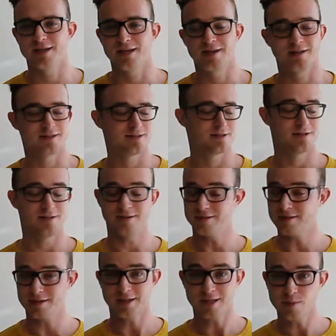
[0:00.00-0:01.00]
And
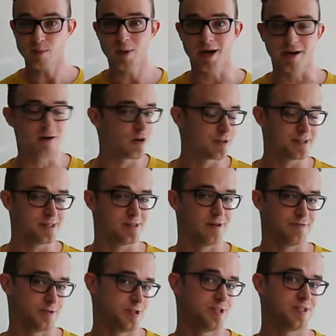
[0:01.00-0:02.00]
keep in mind, all this
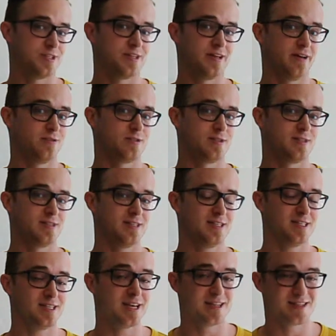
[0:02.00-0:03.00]
stuff was just announced
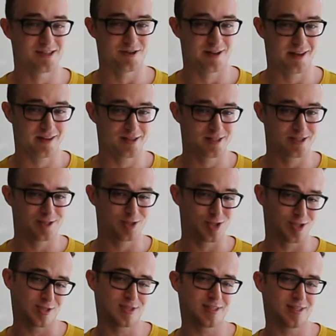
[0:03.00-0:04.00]
yesterday. This is
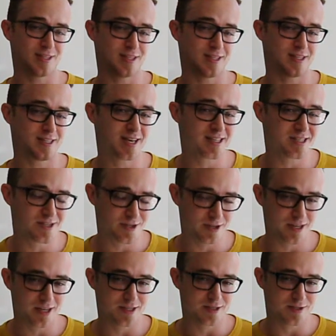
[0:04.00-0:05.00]
just
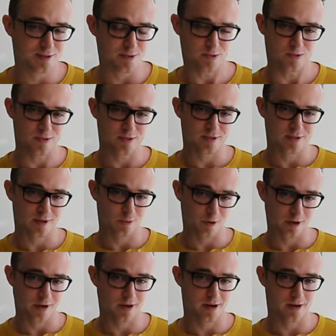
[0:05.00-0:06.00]
yesterday's news I'm
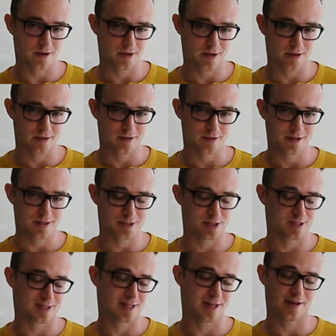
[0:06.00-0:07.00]
working on here. And
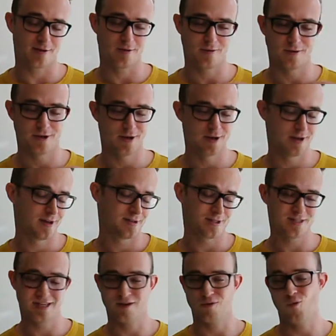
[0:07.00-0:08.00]
just like
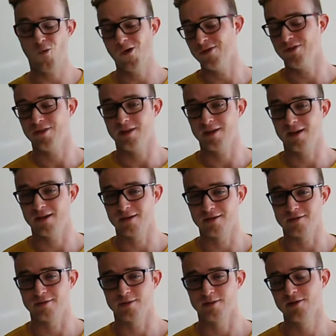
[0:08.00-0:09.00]
one thing
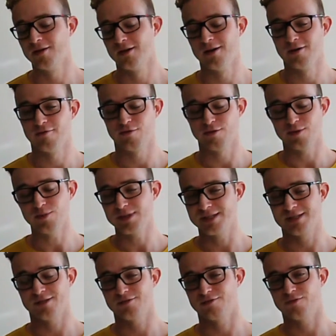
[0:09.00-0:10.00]
for the
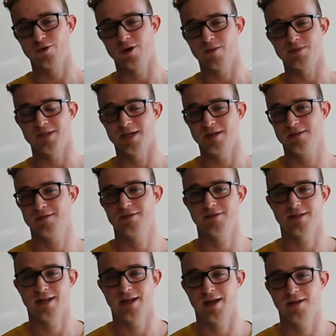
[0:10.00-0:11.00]
PlayStation 4 update
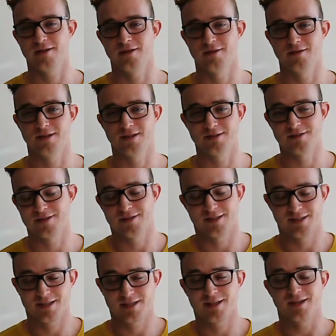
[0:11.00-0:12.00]
today. That's
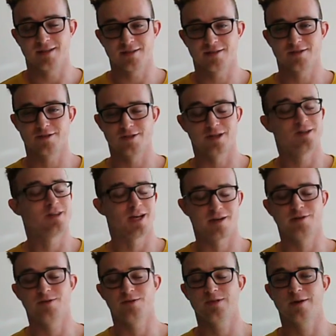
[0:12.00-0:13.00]
it. There's a
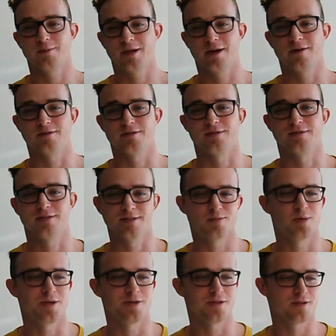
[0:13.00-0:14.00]
lot of news coming out this
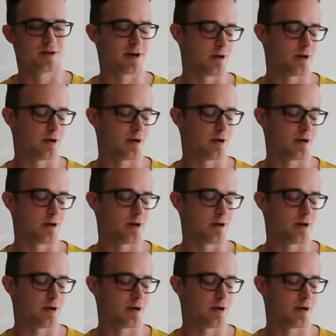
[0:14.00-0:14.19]
month.